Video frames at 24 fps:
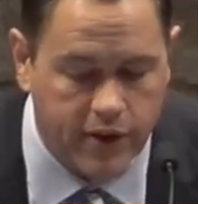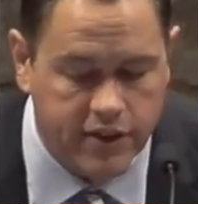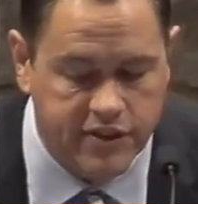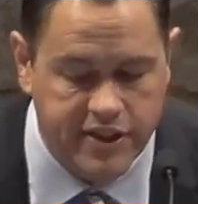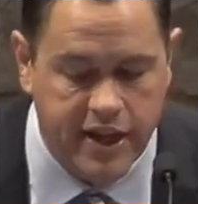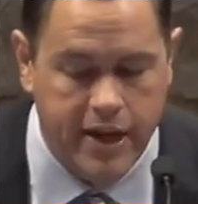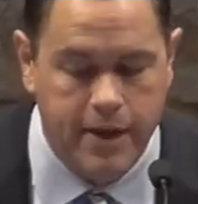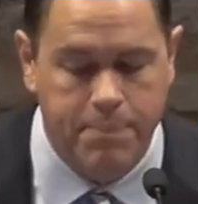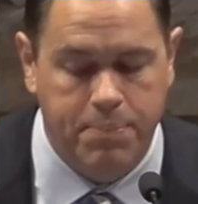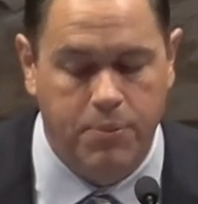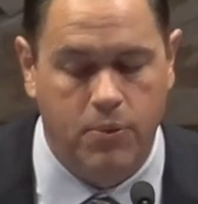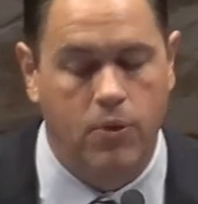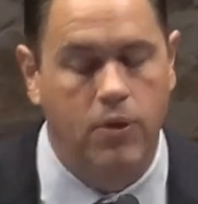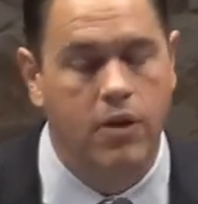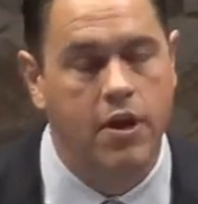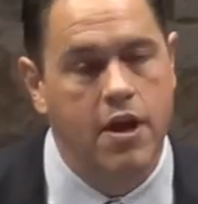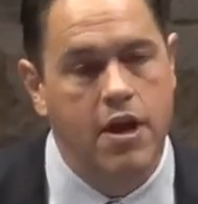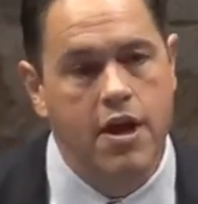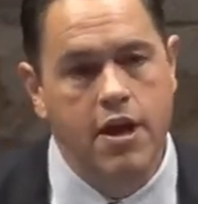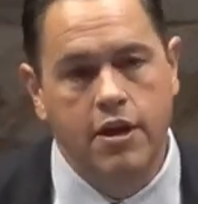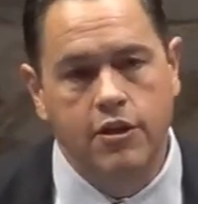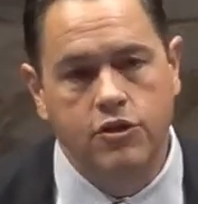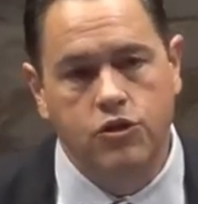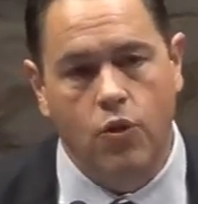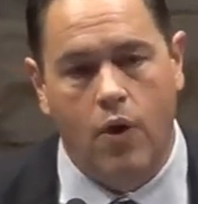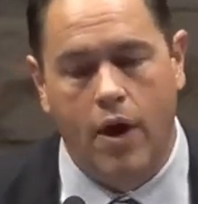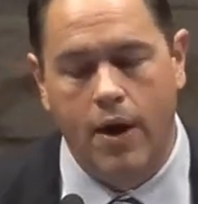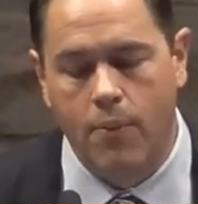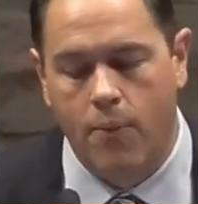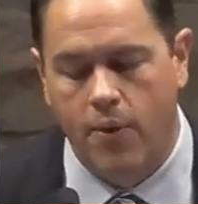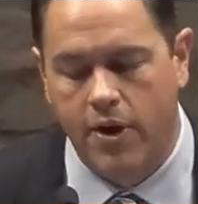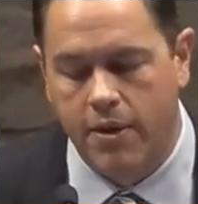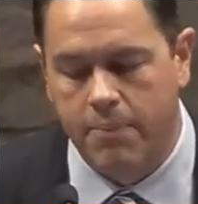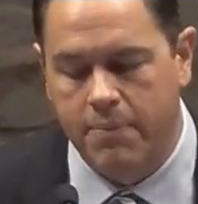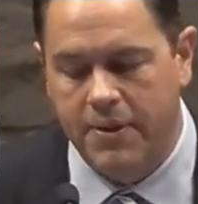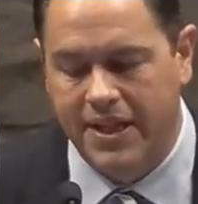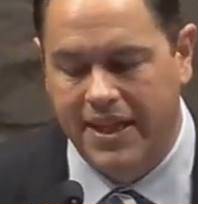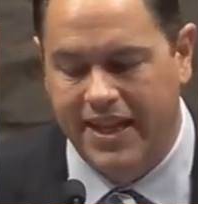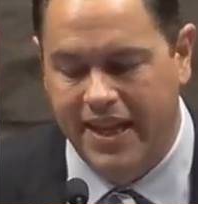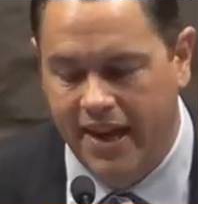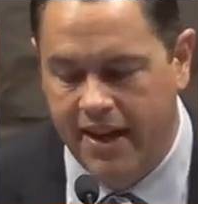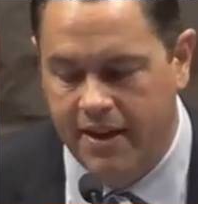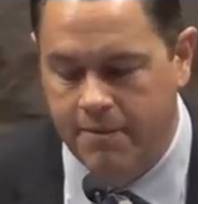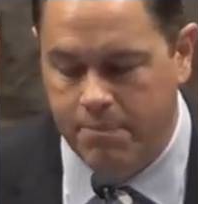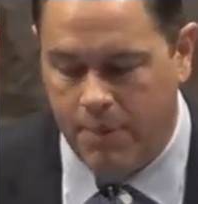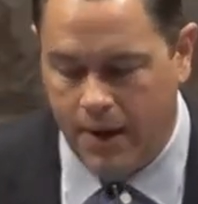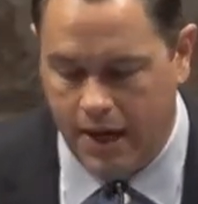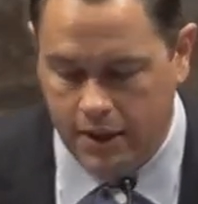So I want to begin by looking at
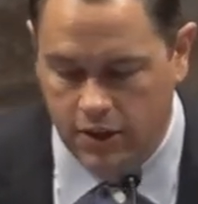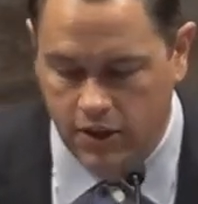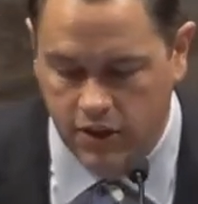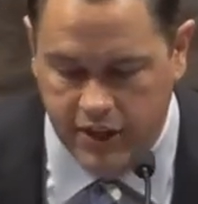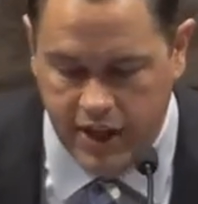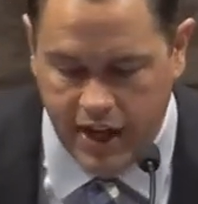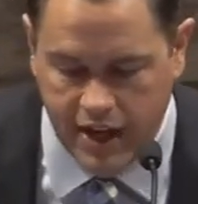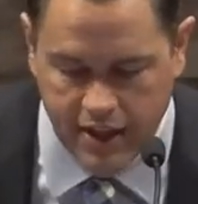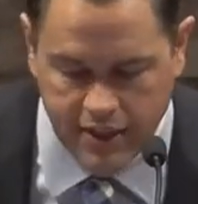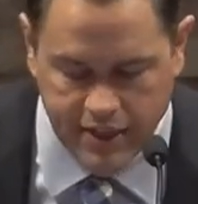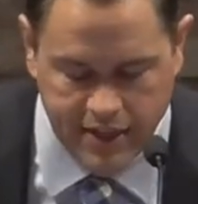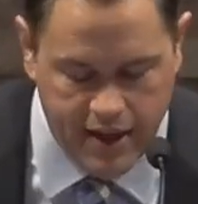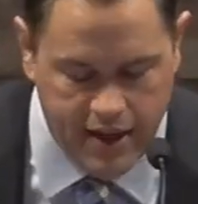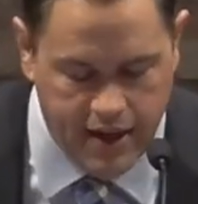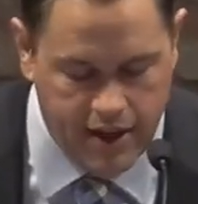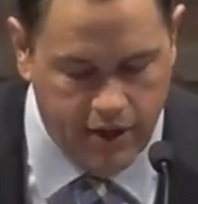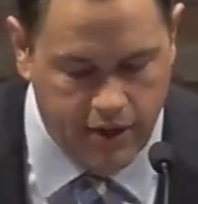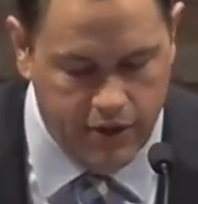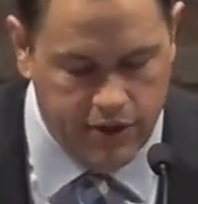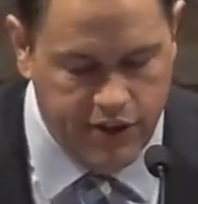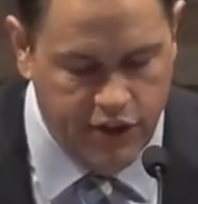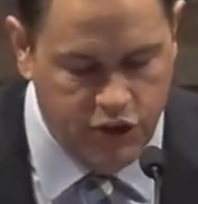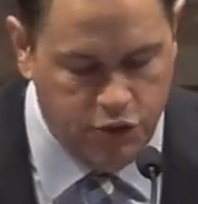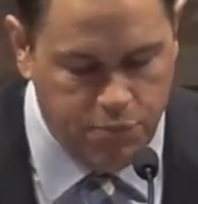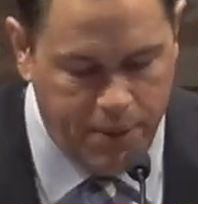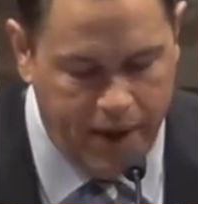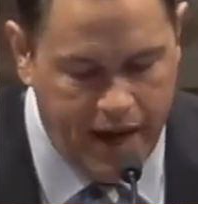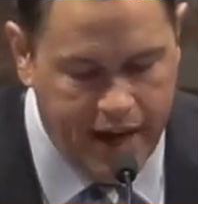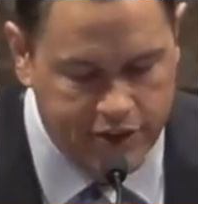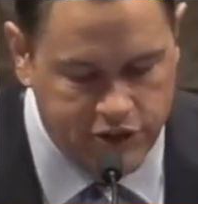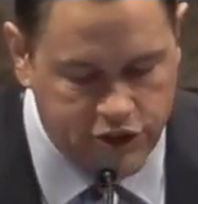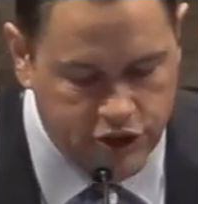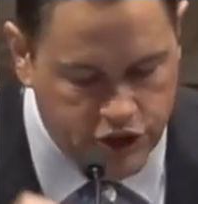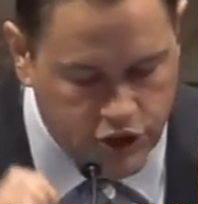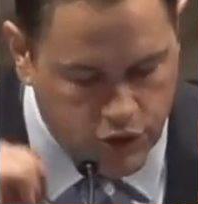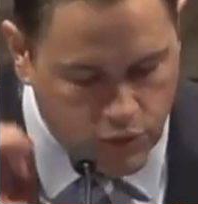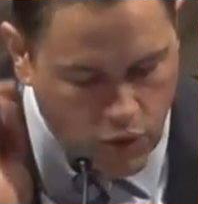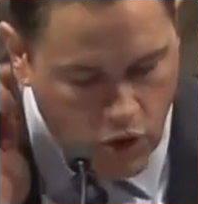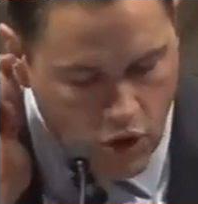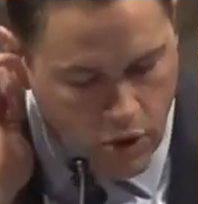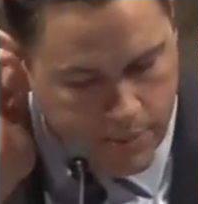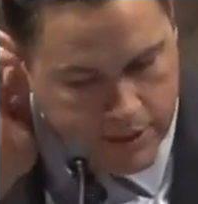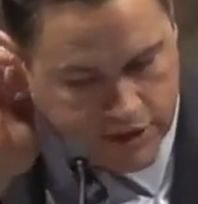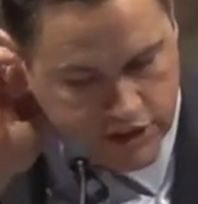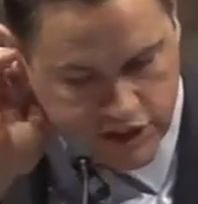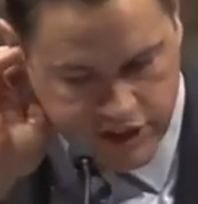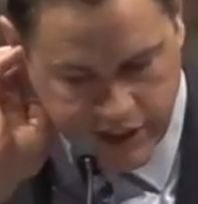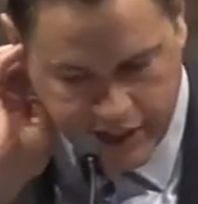this passage in Romans together,
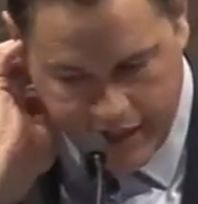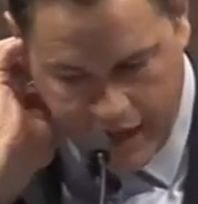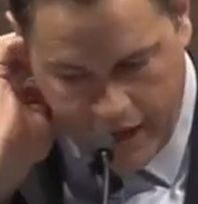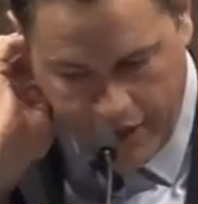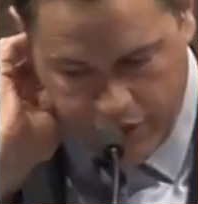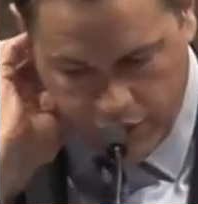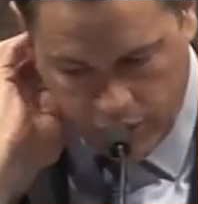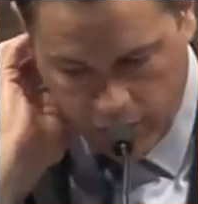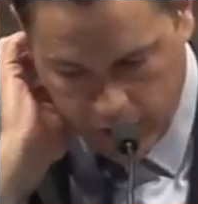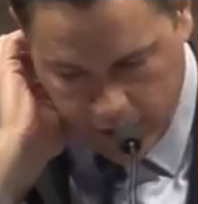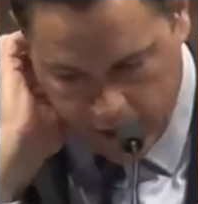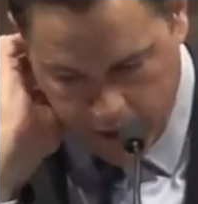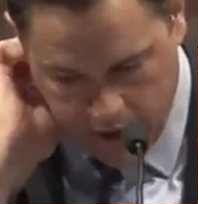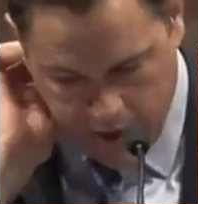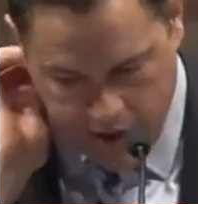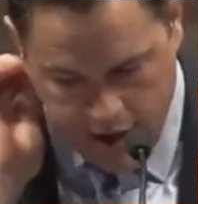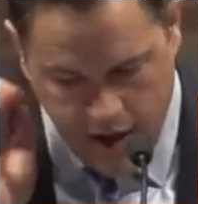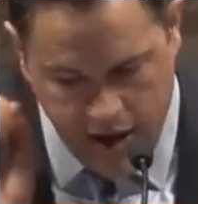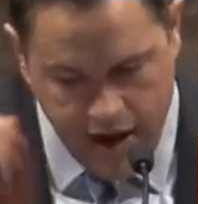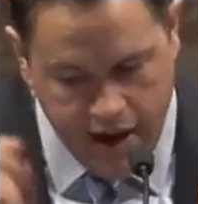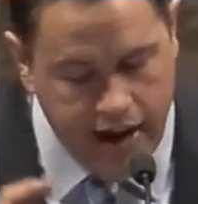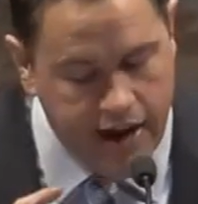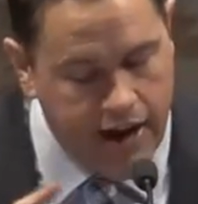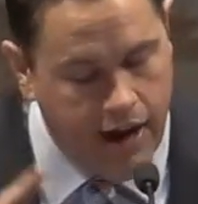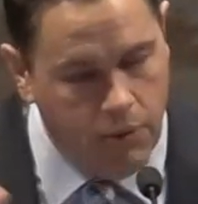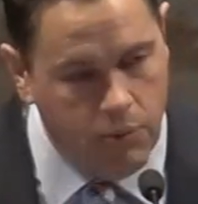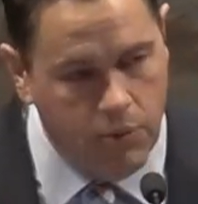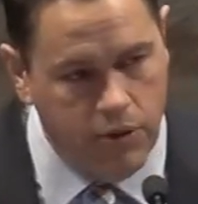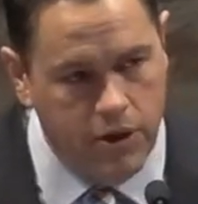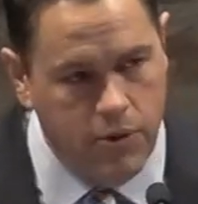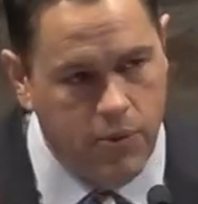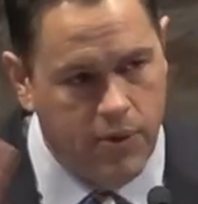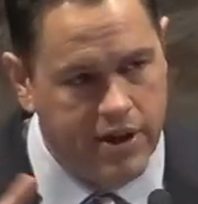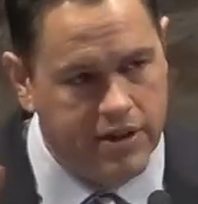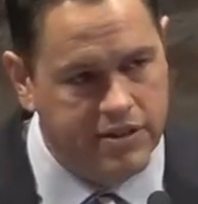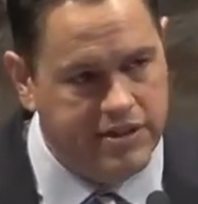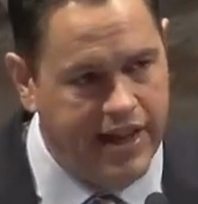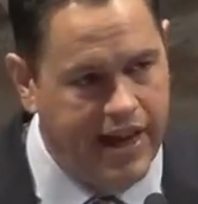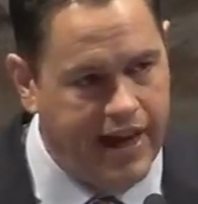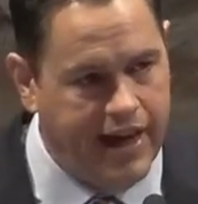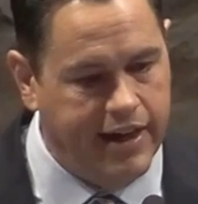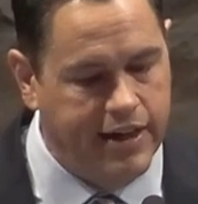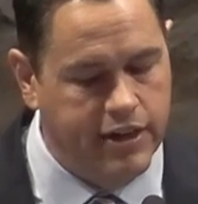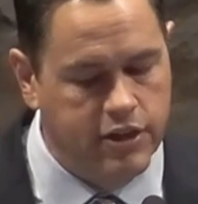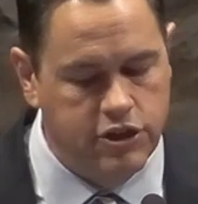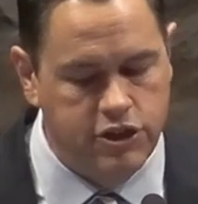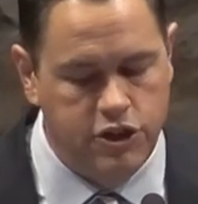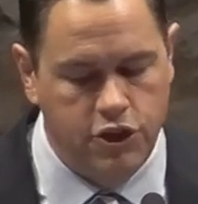and I really want to take it in two parts.